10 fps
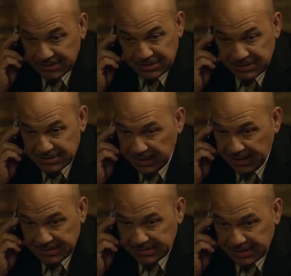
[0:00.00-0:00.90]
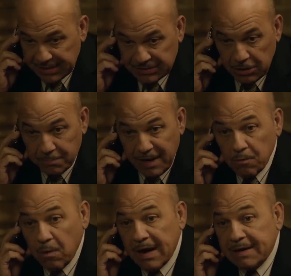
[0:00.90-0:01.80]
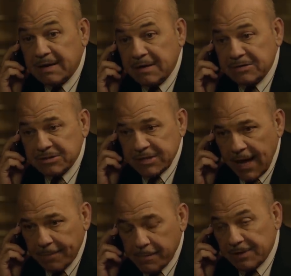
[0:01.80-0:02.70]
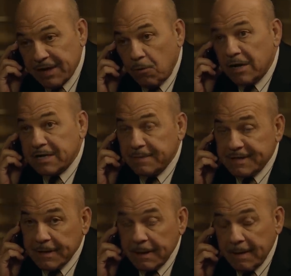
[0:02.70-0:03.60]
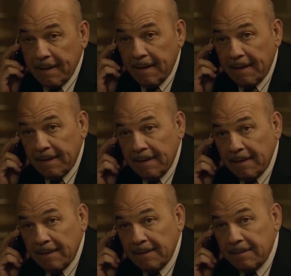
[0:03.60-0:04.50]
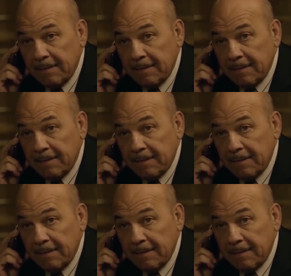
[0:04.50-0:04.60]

Line succeeds, it's gonna make Wyatt unstoppable. Now, what can be done? As the new